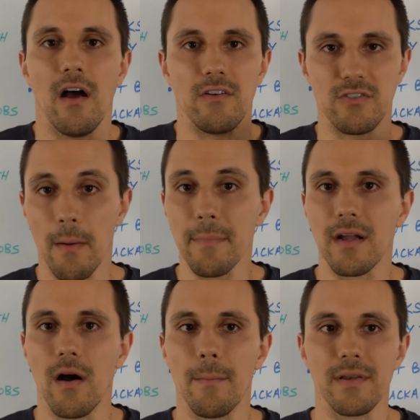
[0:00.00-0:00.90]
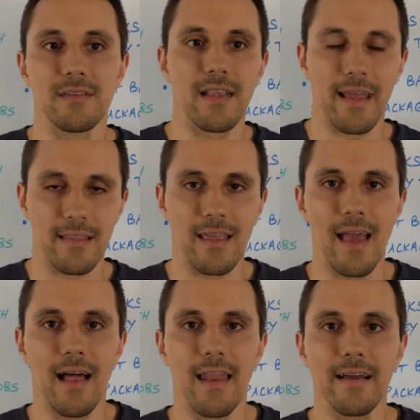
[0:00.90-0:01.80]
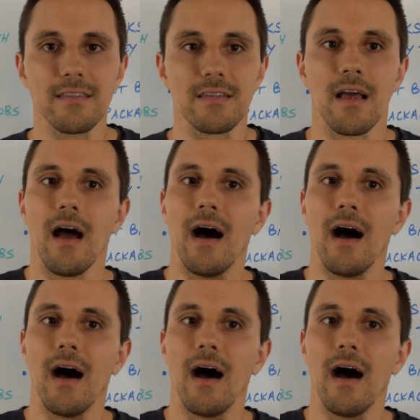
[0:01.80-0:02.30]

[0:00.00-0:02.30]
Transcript: zombie companies like the airlines